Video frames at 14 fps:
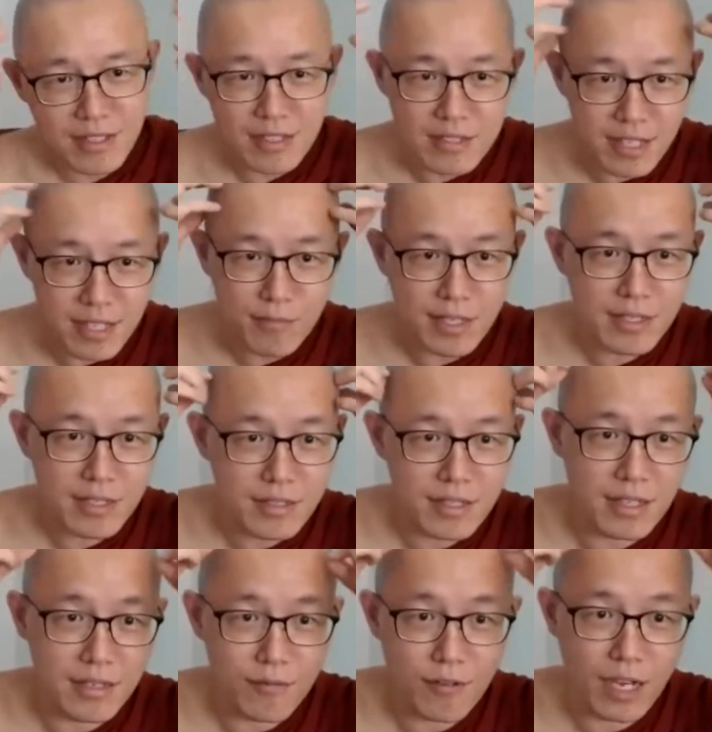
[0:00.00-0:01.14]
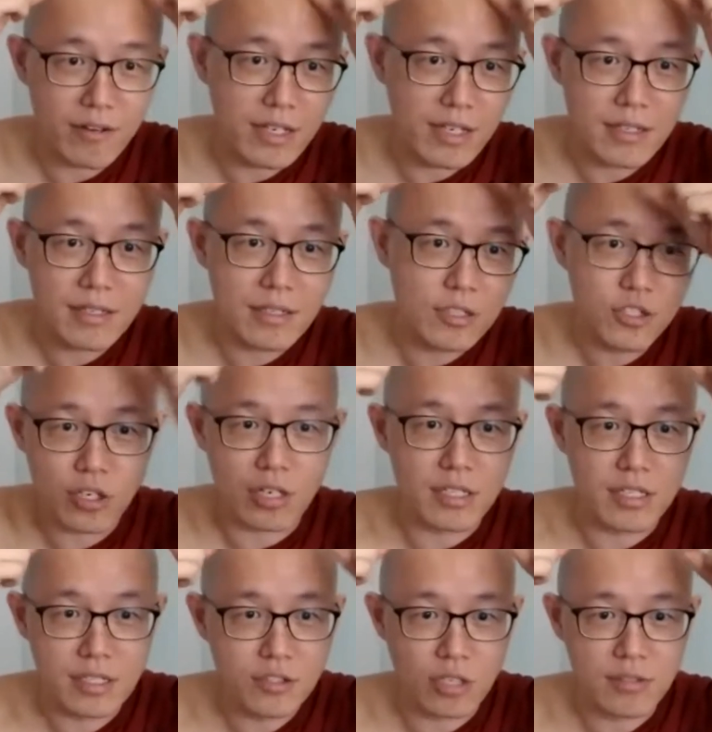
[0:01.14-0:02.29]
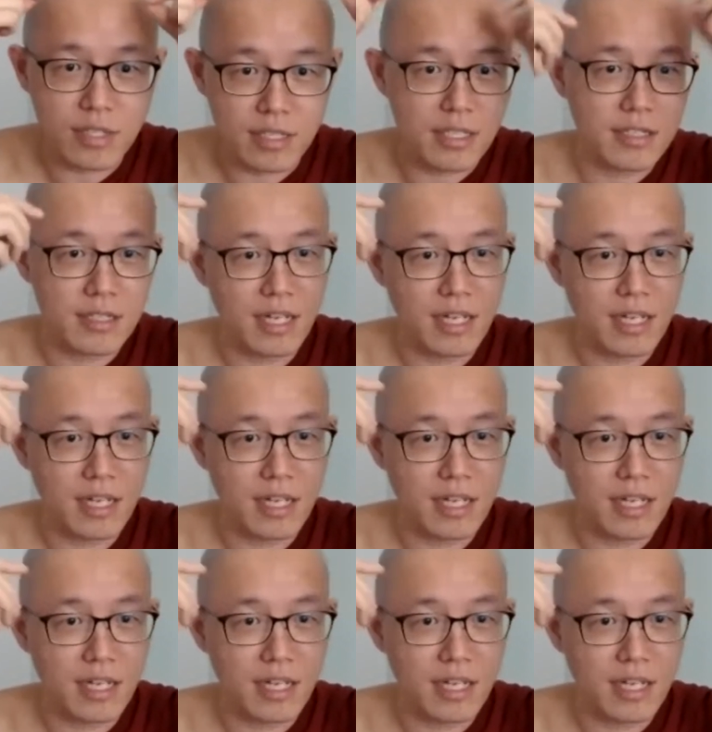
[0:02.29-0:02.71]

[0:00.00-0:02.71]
something, the viral shots the kid,